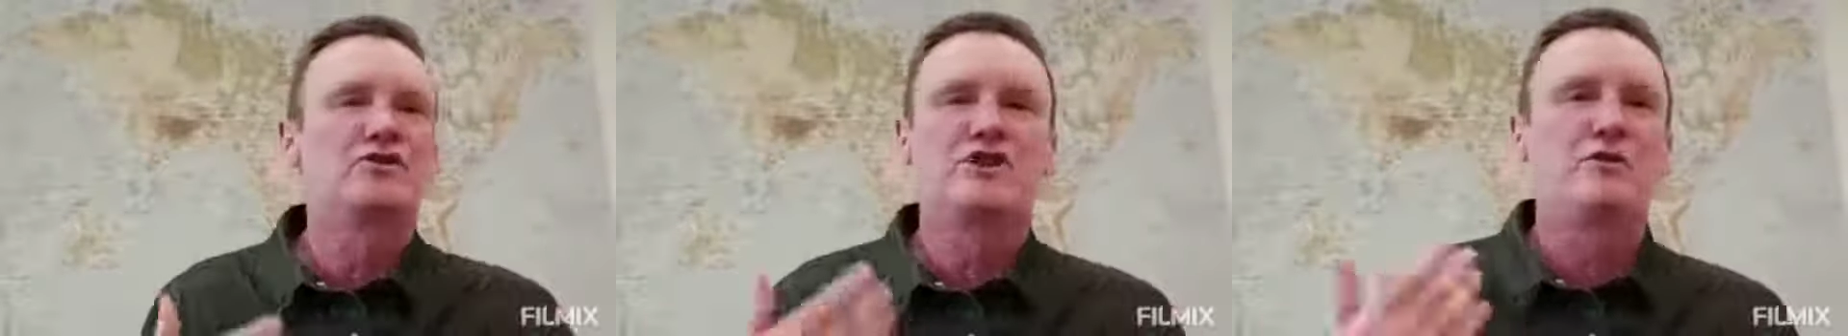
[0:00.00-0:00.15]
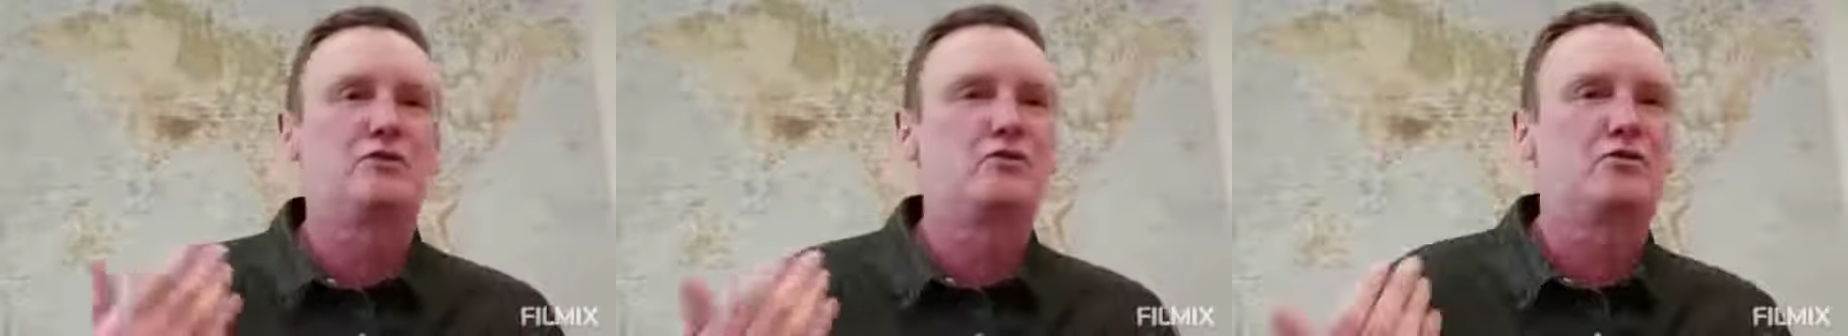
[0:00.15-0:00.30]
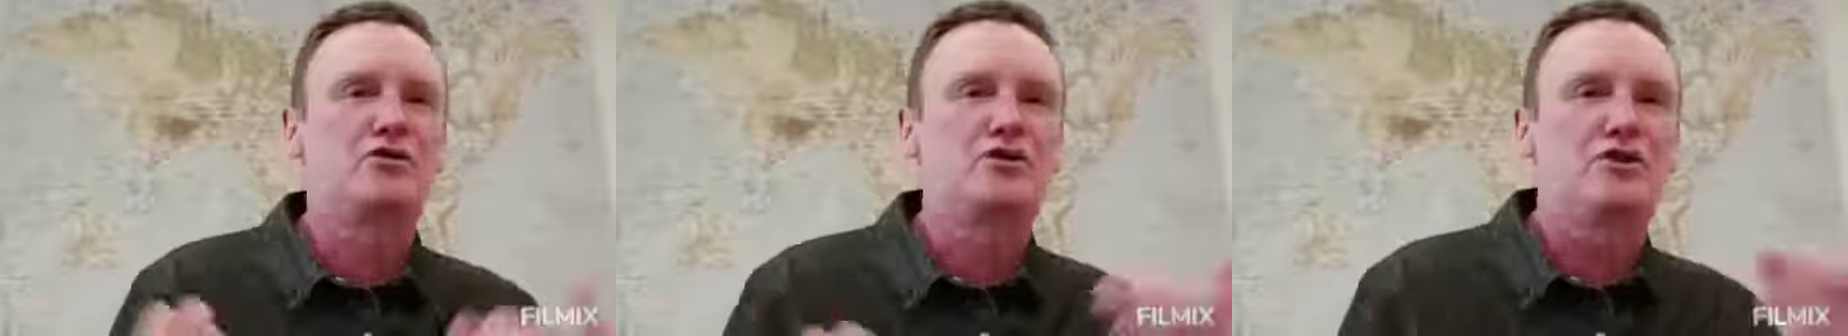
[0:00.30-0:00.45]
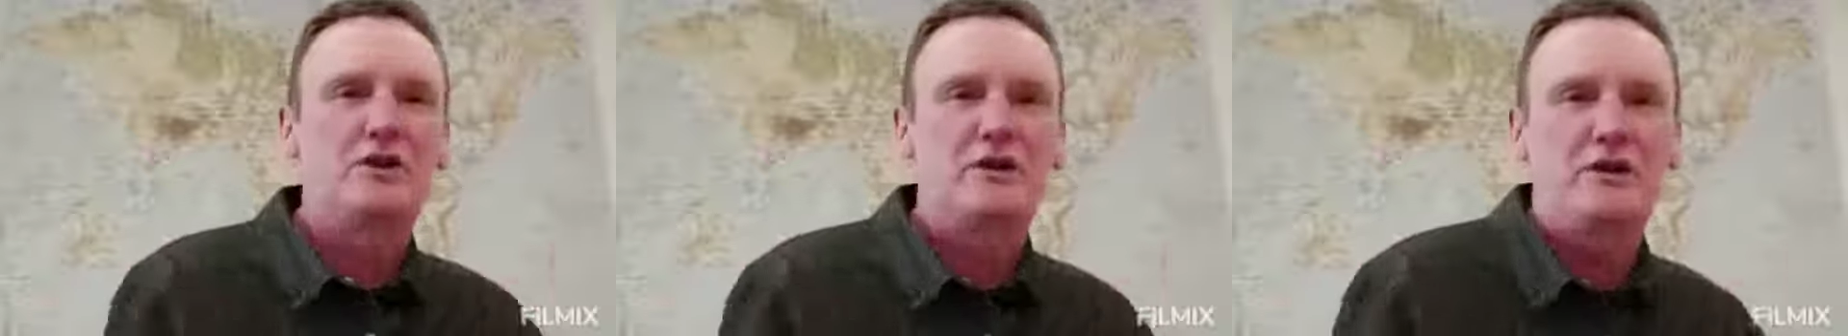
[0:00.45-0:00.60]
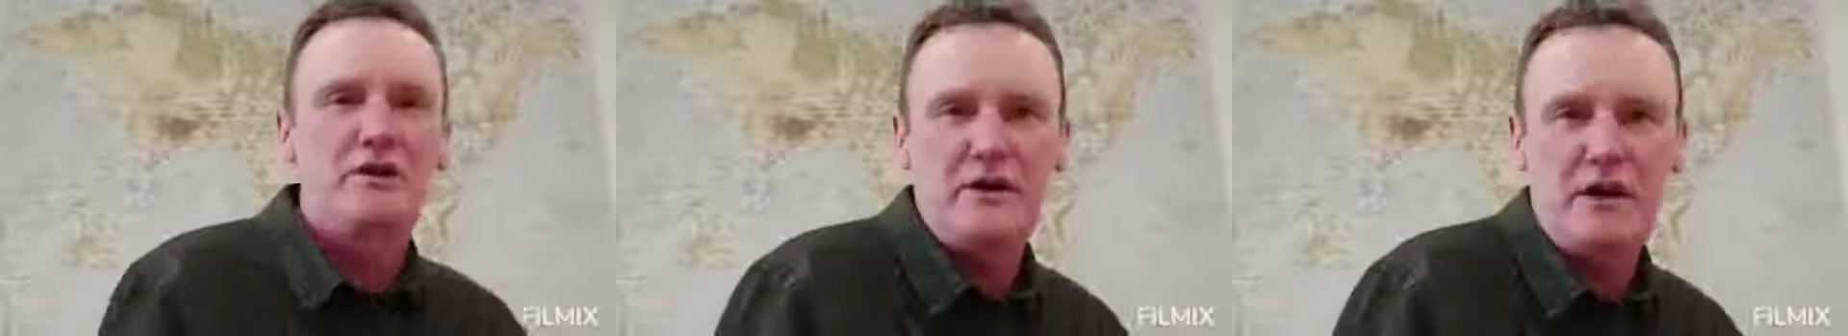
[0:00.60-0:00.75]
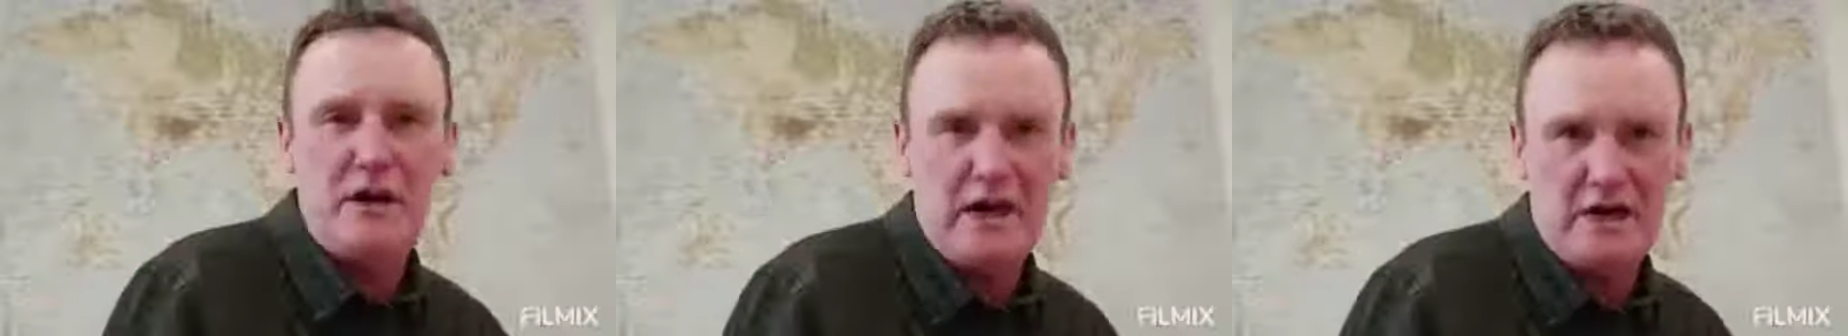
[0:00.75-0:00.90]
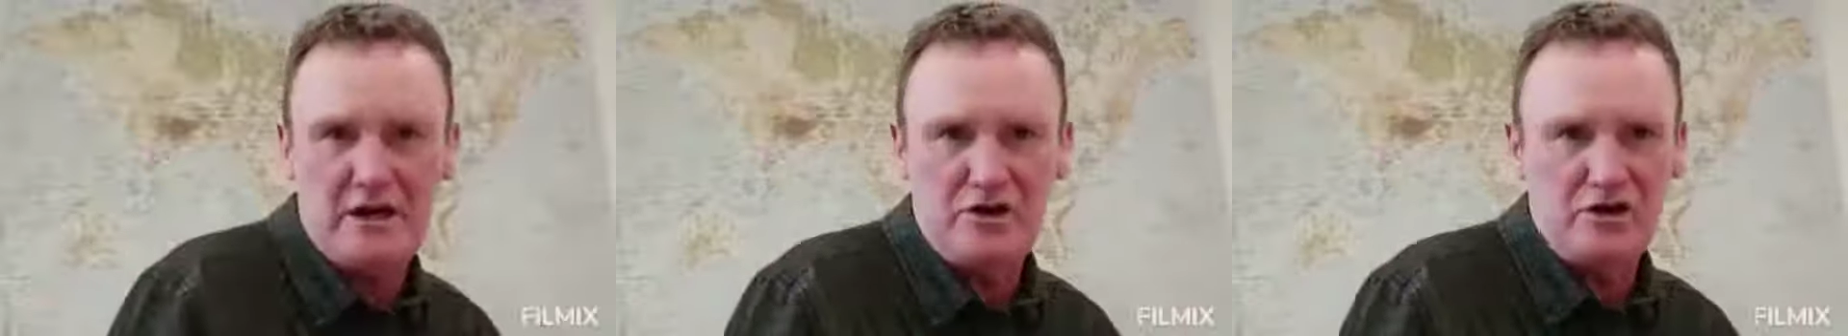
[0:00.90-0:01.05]
children
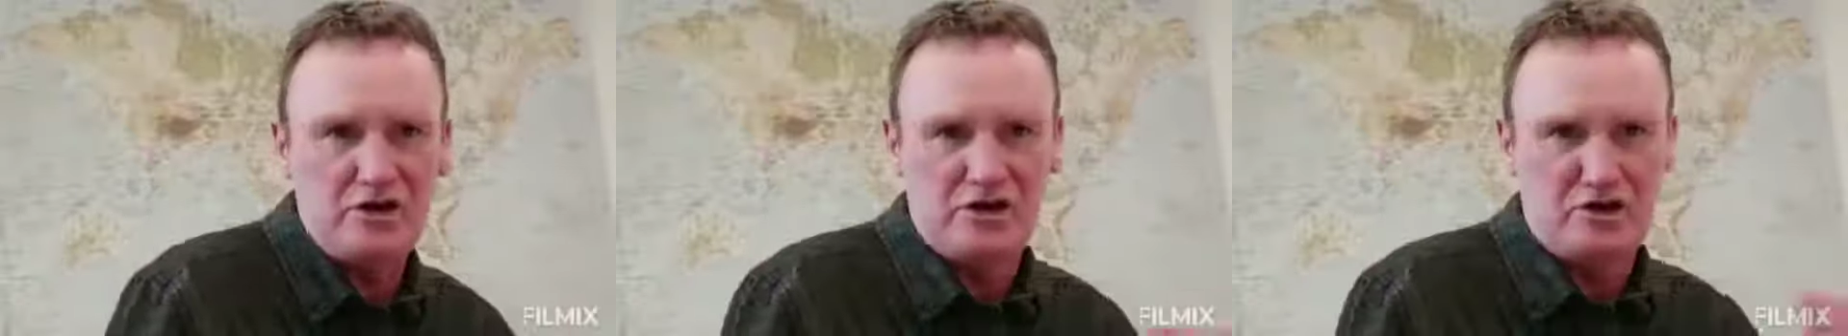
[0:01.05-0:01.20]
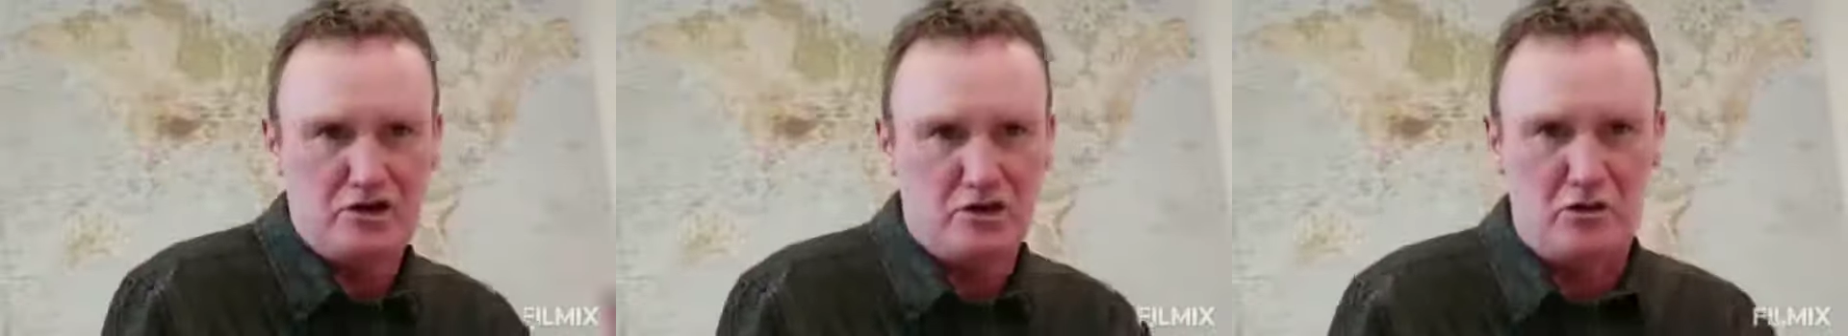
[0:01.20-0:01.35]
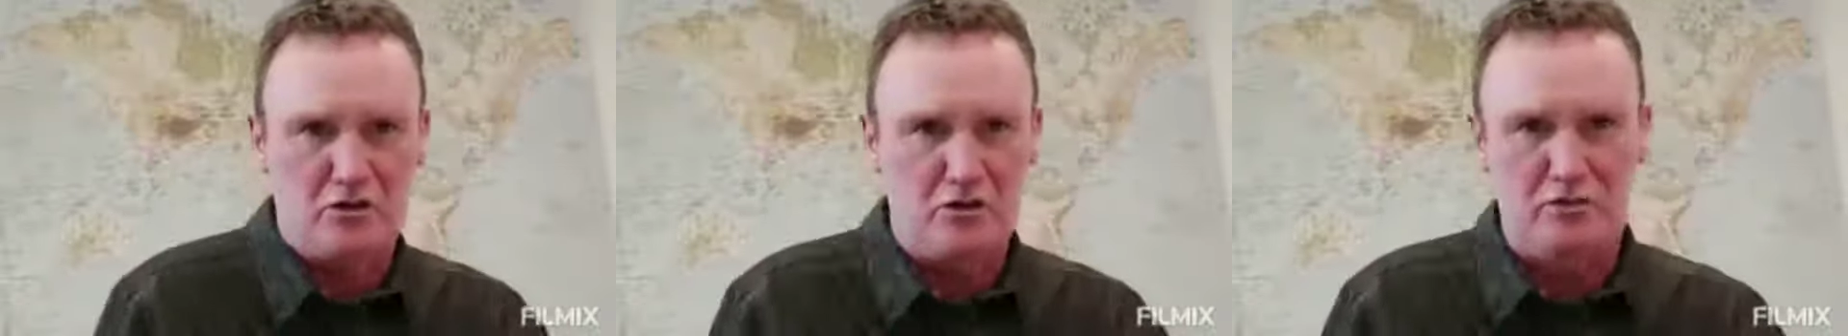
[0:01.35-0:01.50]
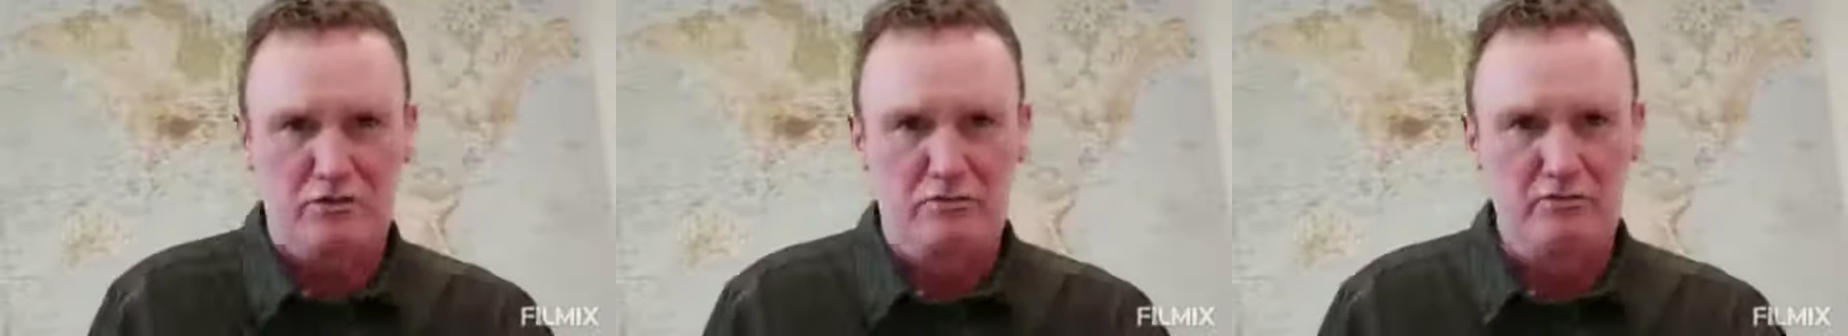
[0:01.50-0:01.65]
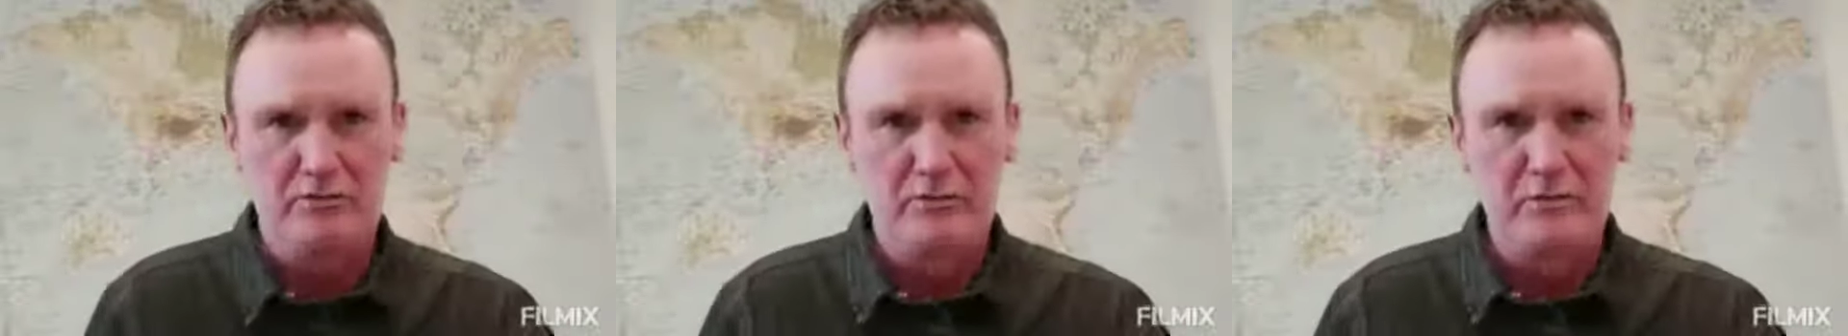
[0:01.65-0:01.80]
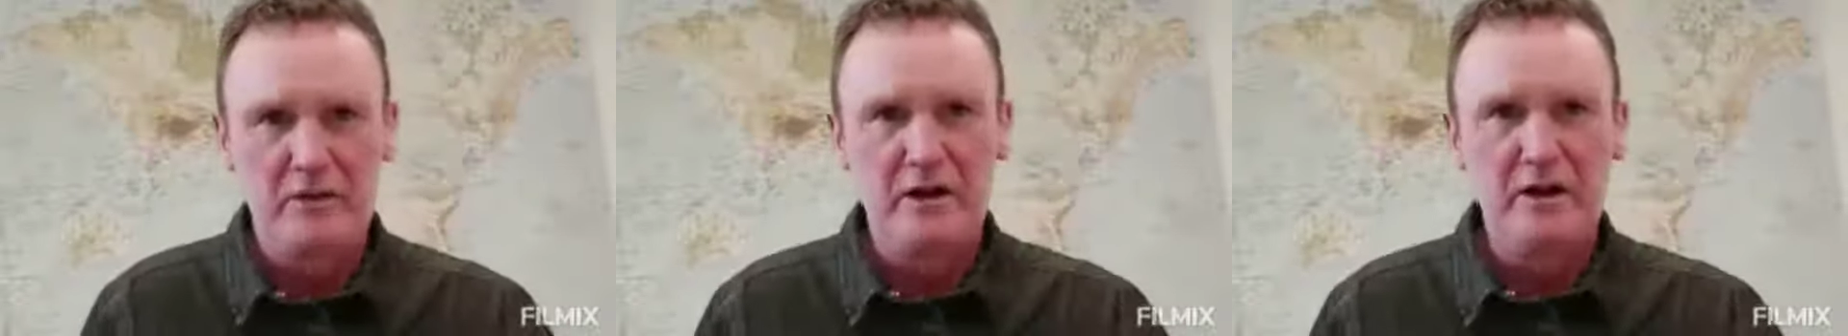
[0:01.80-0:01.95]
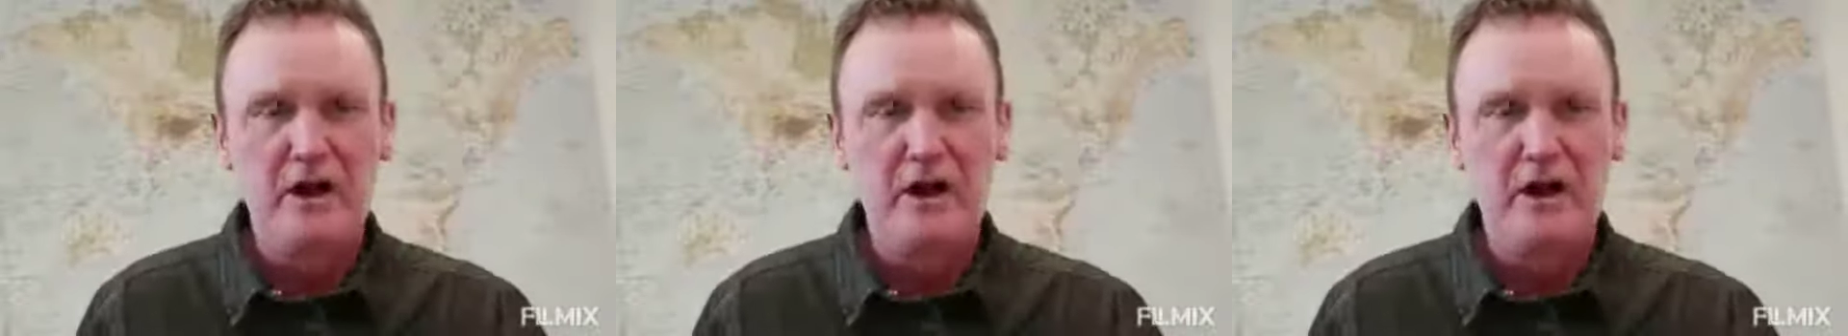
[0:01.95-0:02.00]
in school?